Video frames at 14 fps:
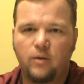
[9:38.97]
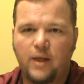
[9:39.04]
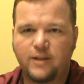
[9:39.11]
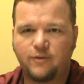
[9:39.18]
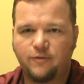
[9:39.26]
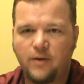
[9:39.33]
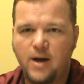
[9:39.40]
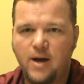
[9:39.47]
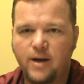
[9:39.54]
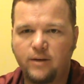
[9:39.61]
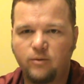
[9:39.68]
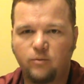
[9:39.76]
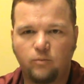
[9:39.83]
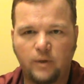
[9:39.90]
That's
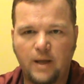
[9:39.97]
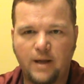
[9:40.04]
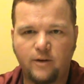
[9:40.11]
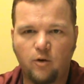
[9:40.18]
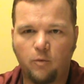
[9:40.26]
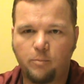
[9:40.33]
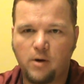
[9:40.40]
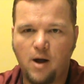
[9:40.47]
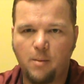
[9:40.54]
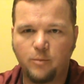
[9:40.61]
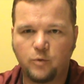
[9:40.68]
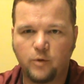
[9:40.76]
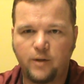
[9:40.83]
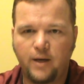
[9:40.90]
fine. We had no
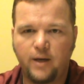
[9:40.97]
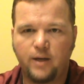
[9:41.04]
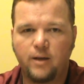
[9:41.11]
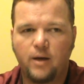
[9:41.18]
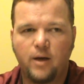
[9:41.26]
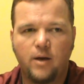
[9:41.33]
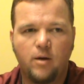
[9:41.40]
problems with heat,